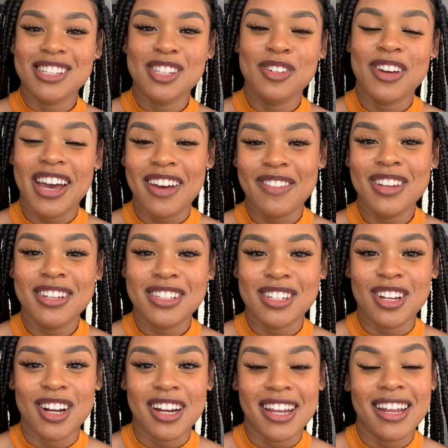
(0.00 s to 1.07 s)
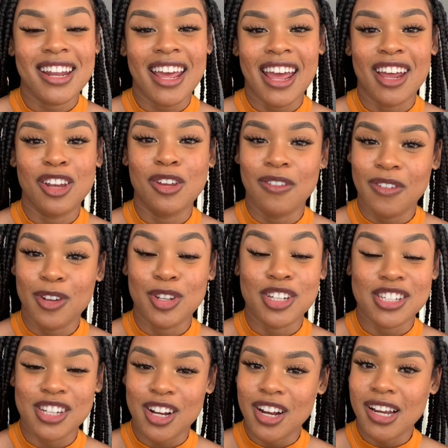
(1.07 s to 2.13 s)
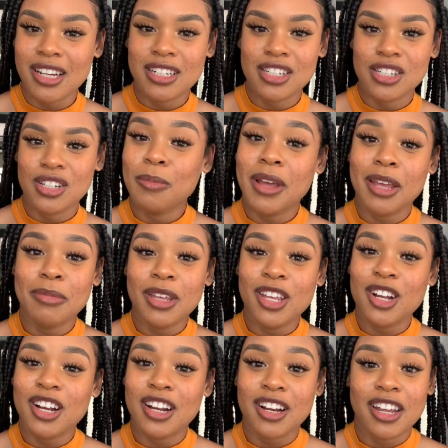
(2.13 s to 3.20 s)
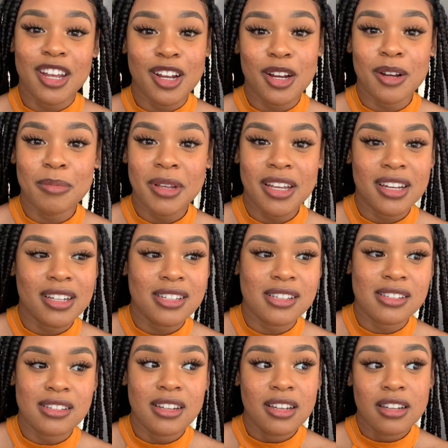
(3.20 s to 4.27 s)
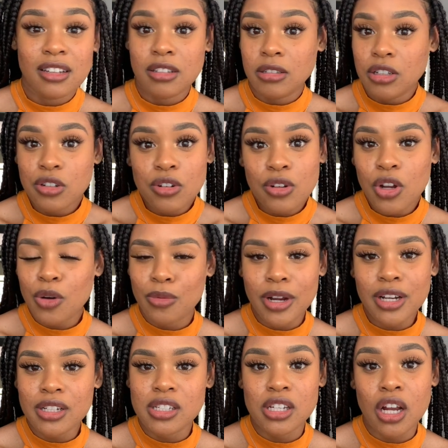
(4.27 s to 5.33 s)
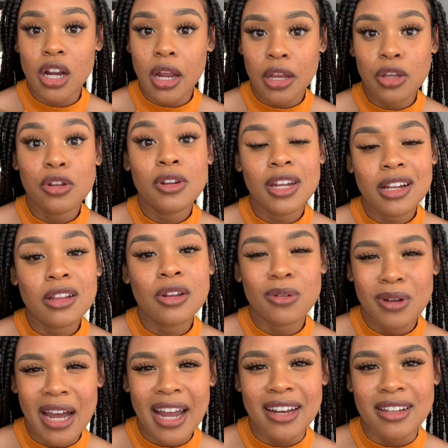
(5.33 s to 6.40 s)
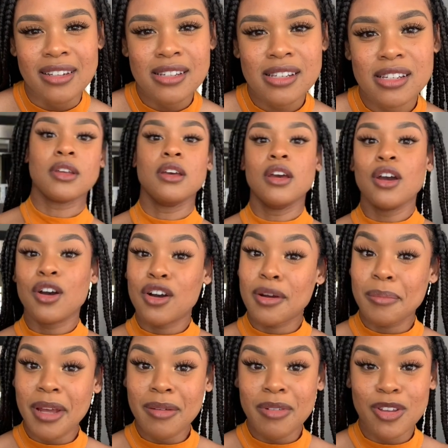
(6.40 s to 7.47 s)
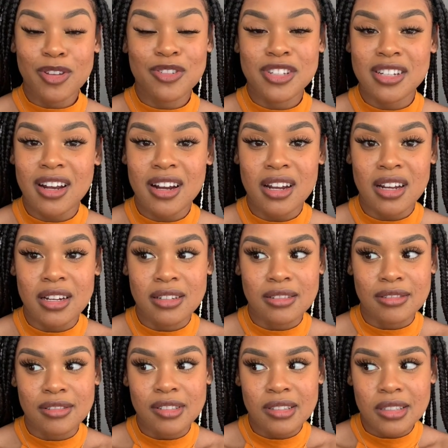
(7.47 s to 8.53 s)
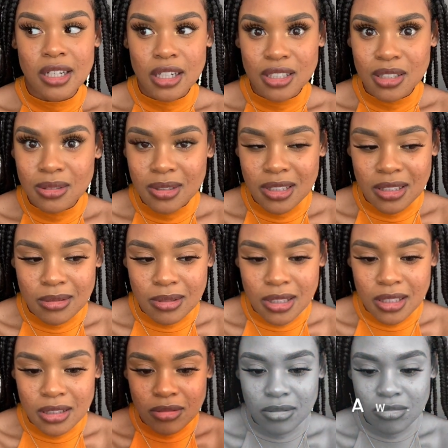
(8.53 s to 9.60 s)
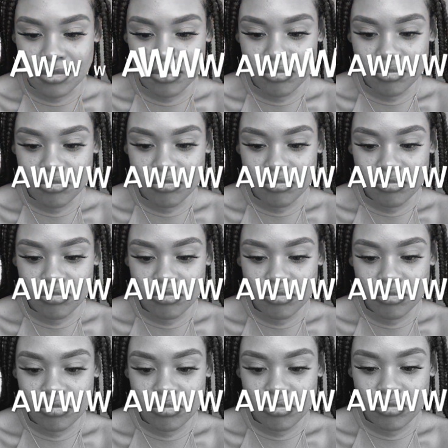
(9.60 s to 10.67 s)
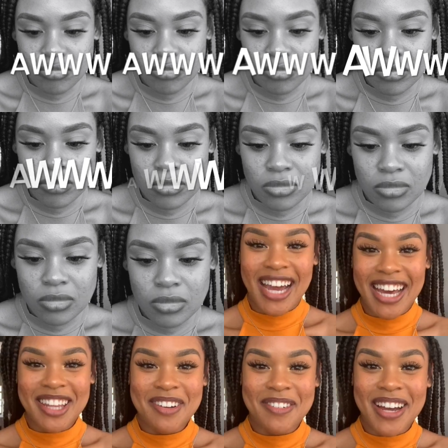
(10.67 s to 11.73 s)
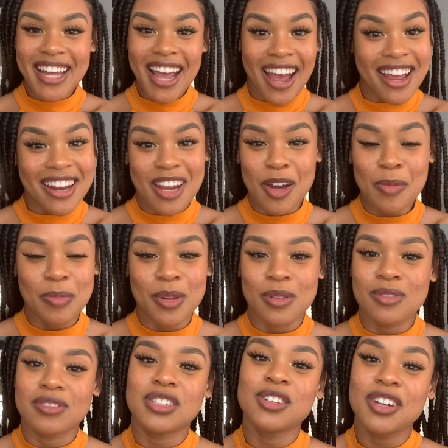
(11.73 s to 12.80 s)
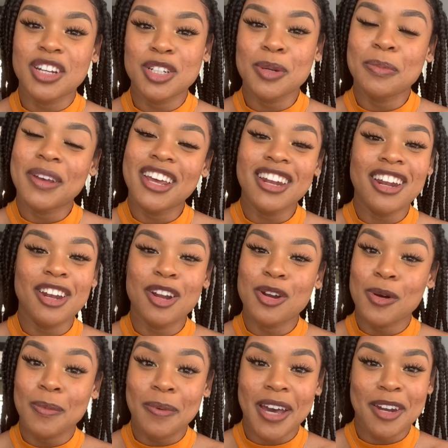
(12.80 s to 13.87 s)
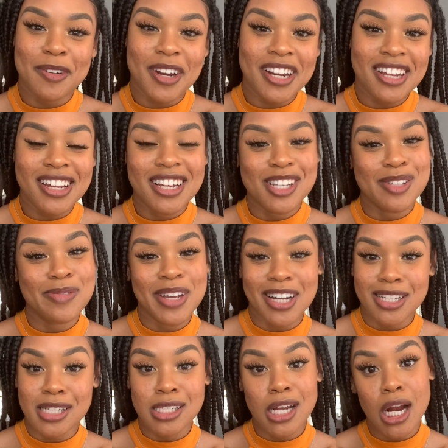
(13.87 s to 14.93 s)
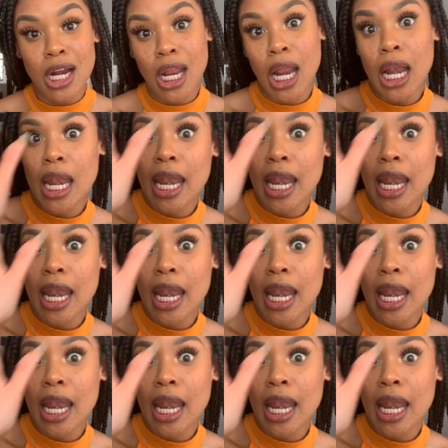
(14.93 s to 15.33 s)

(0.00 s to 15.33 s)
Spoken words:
haven't started and you feel discouraged. Maybe you're here because you don't know where to start and you need a little guidance. Or maybe you started and you're not going anywhere. Aww. Either way, I can help you. So get your pen and your notepad ready because we are starting